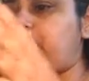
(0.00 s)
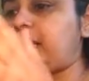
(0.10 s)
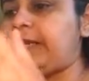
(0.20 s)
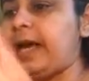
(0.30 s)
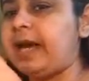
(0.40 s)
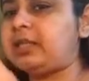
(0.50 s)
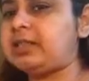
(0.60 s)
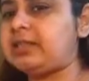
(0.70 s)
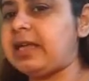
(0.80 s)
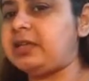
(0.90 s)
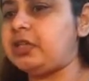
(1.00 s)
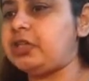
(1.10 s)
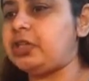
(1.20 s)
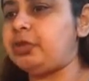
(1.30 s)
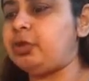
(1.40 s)
they had this
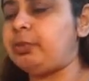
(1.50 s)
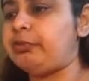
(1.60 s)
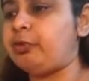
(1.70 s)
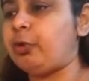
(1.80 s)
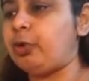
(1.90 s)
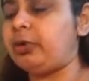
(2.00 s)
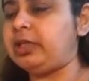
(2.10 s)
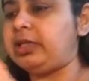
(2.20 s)
energy, before.